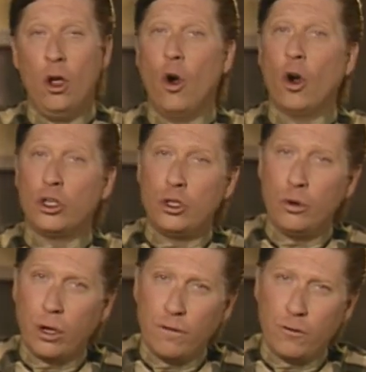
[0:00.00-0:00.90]
or too
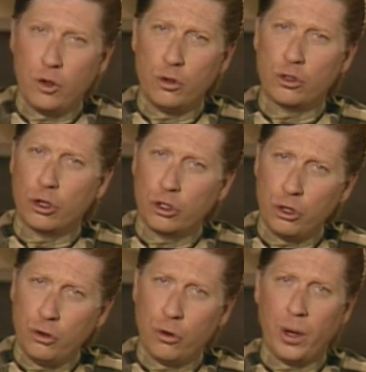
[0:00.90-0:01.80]
confused, or
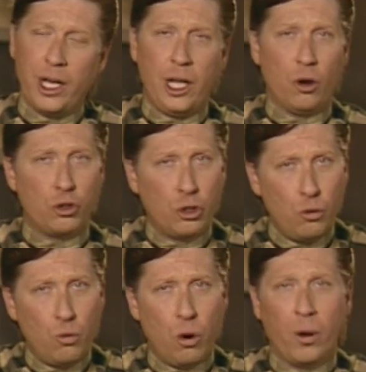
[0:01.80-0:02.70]
too greedy, or too
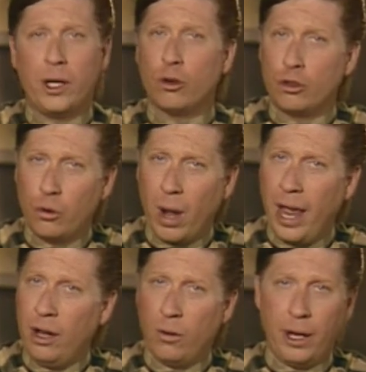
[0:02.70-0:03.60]
worried, or too
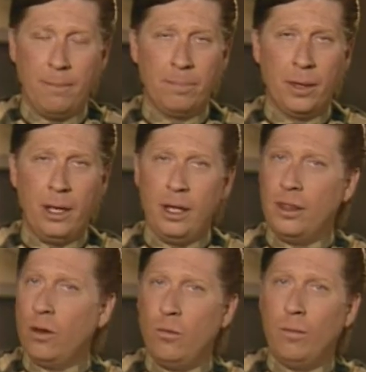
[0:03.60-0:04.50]
angry,
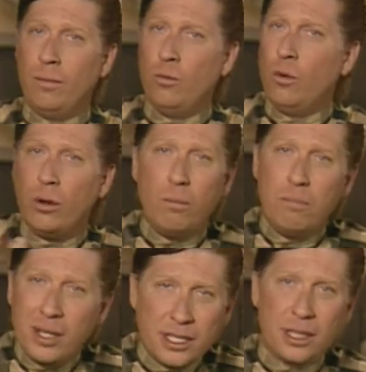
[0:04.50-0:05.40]
then we'll
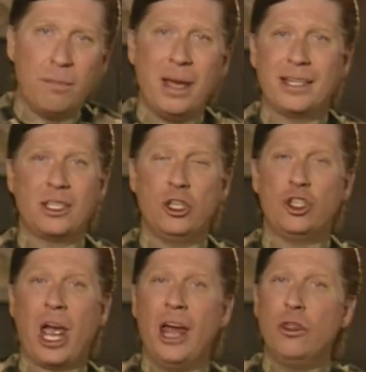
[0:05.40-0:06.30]
miss the
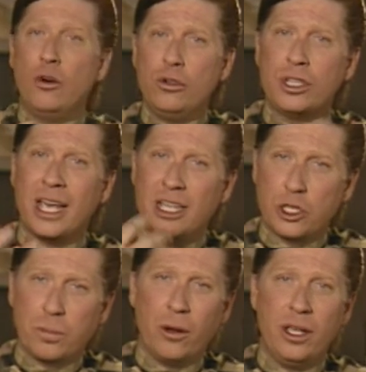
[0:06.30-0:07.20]
message, and those
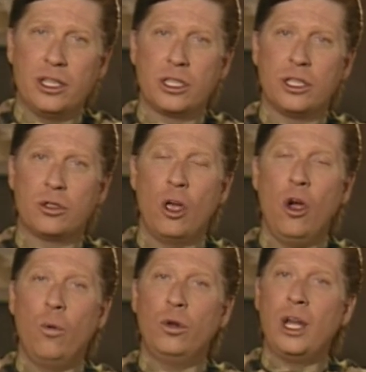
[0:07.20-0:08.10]
experiences
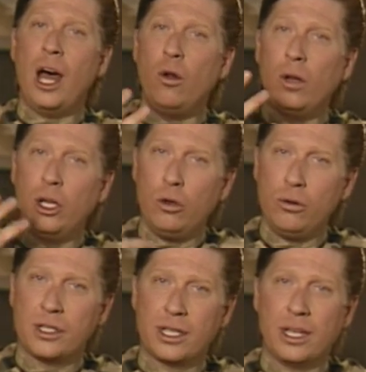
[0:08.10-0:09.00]
will not only
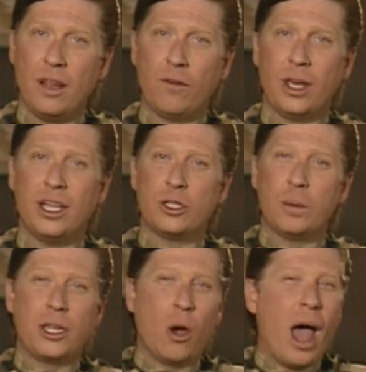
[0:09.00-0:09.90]
lose significance,
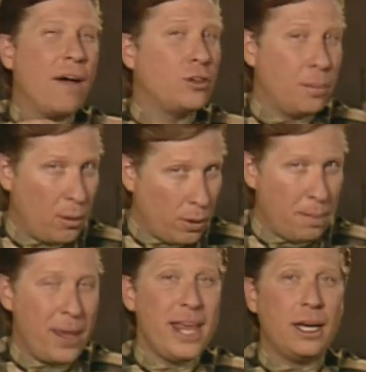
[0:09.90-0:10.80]
but they'll have to be
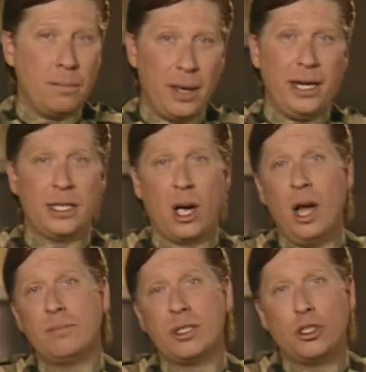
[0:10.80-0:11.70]
repeated many
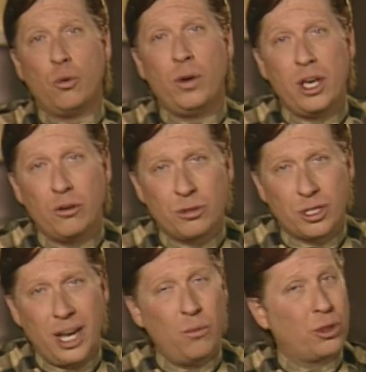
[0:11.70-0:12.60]
times until we
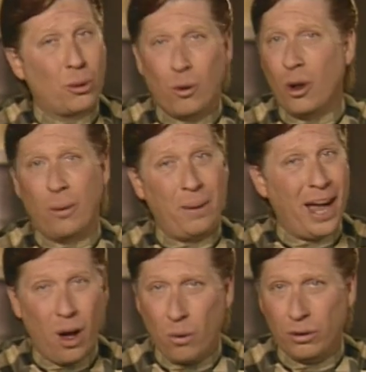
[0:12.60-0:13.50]
understand what they're all
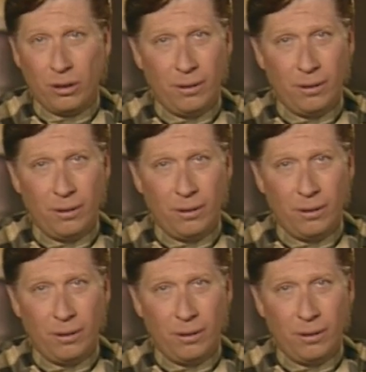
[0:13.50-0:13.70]
about.